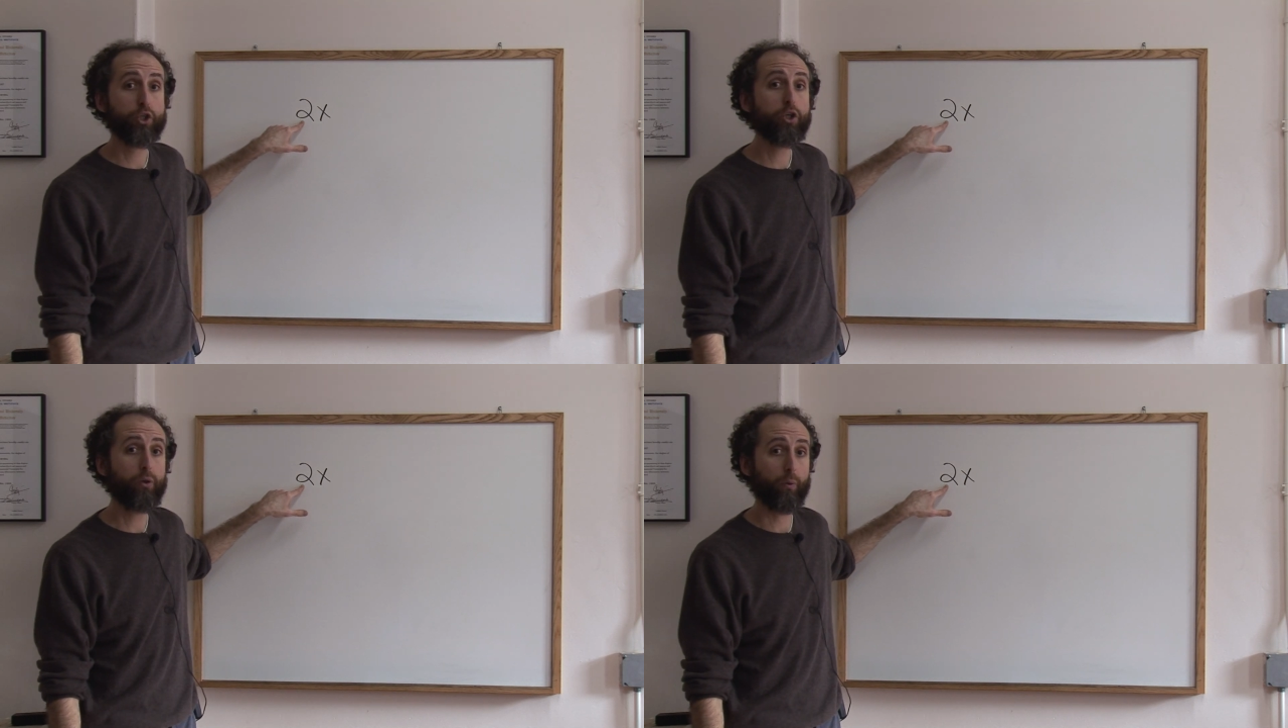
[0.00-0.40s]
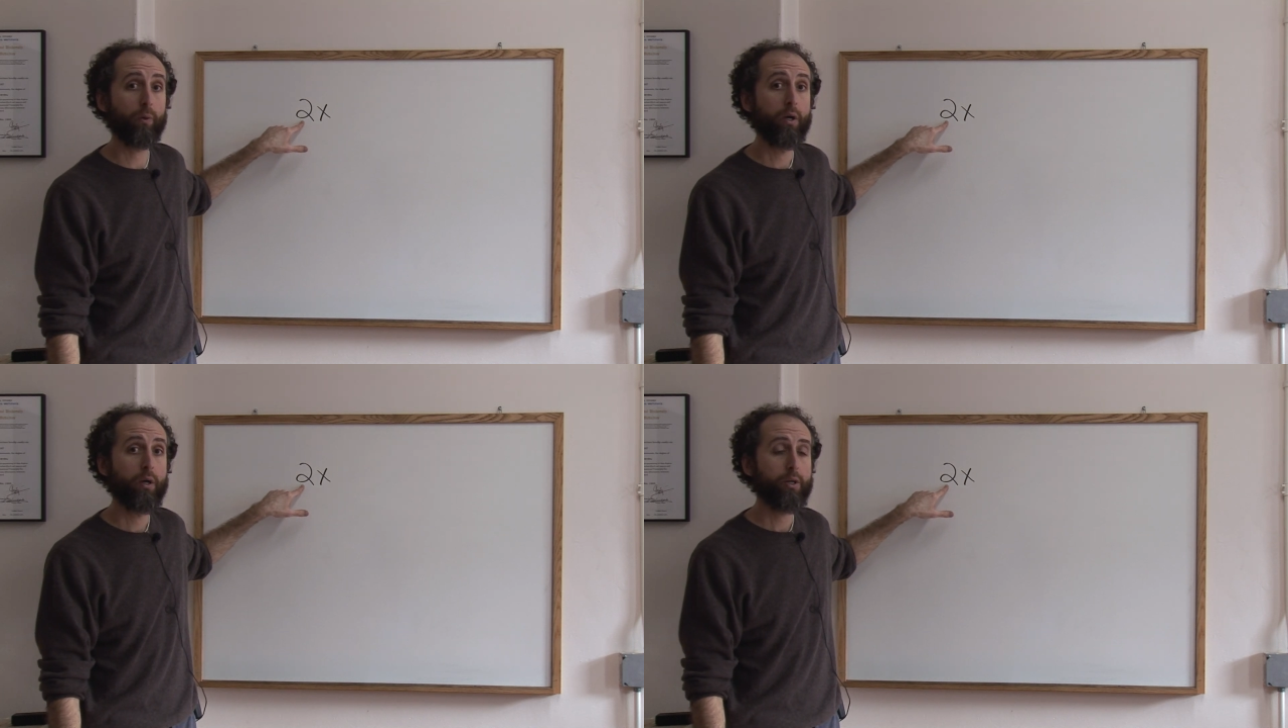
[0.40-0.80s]
2.
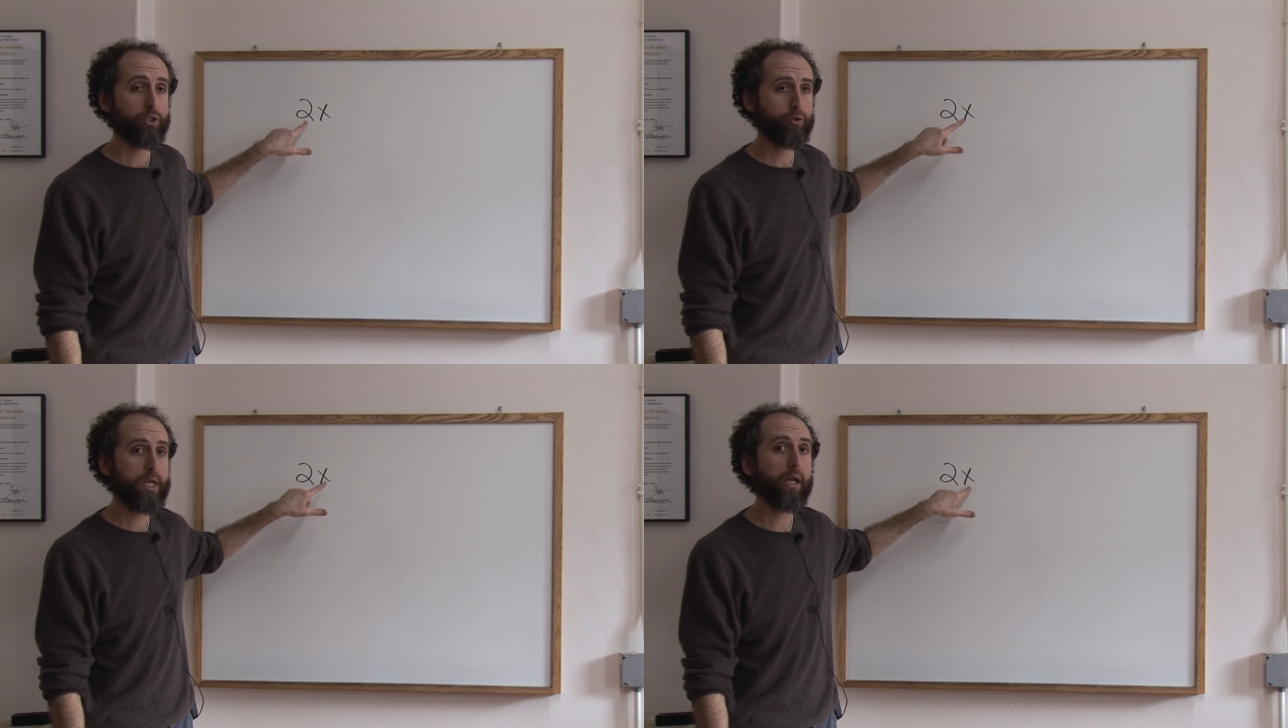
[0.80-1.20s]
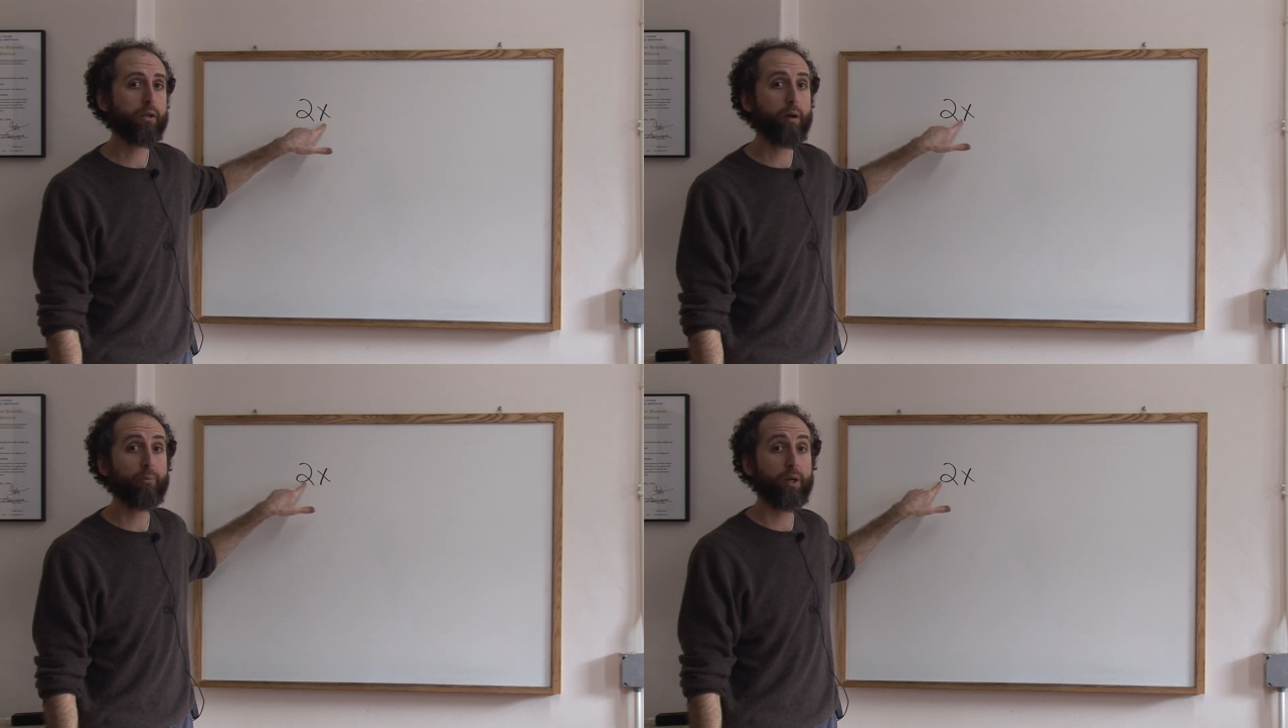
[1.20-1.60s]
So take a
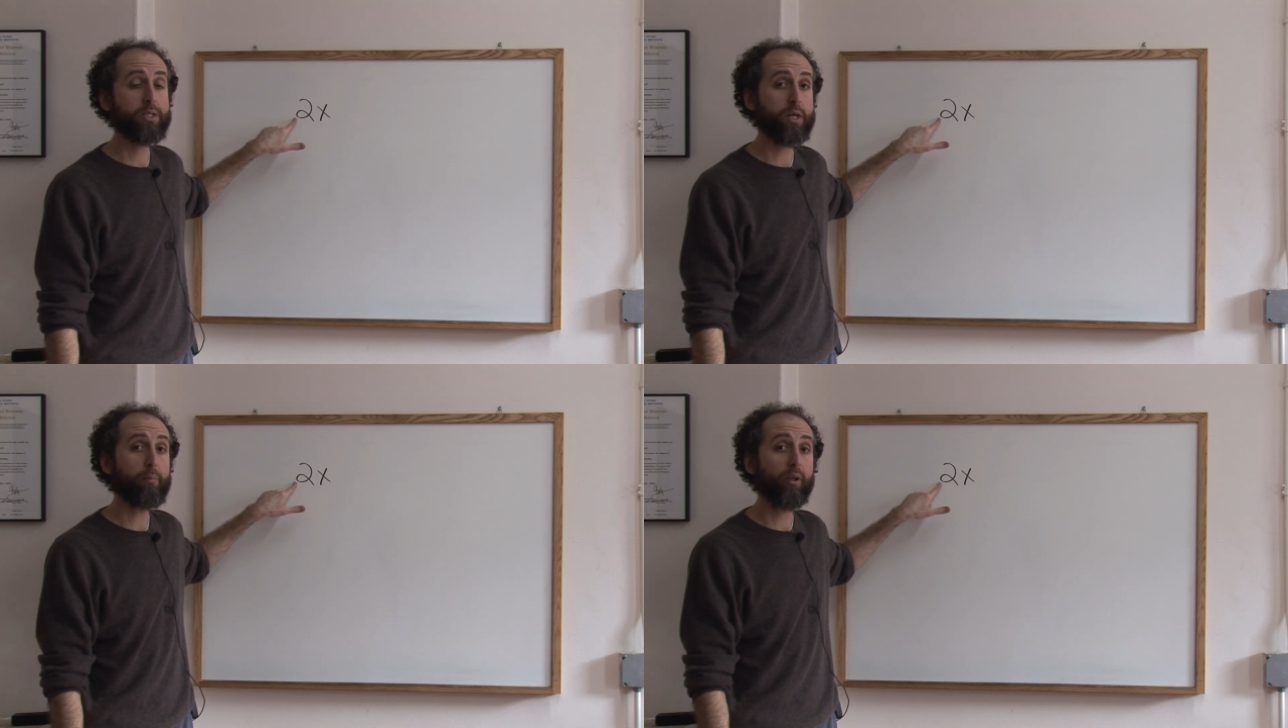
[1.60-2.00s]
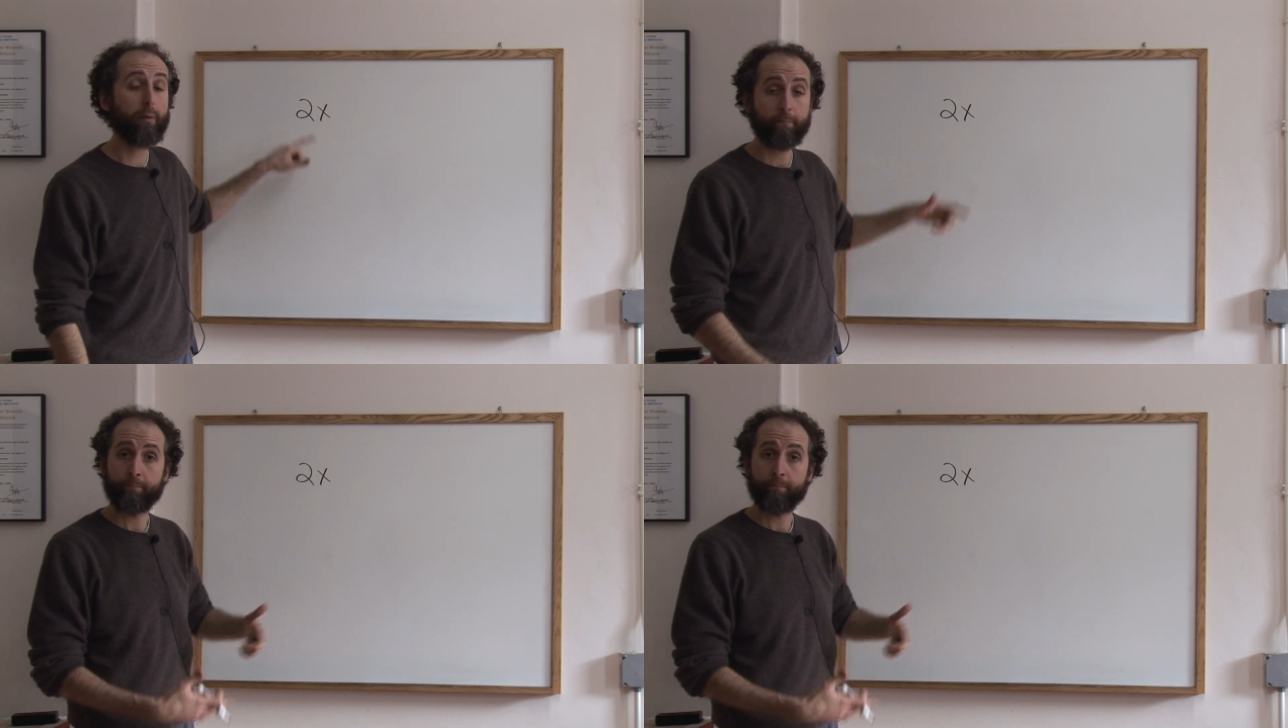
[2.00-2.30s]
number and double it.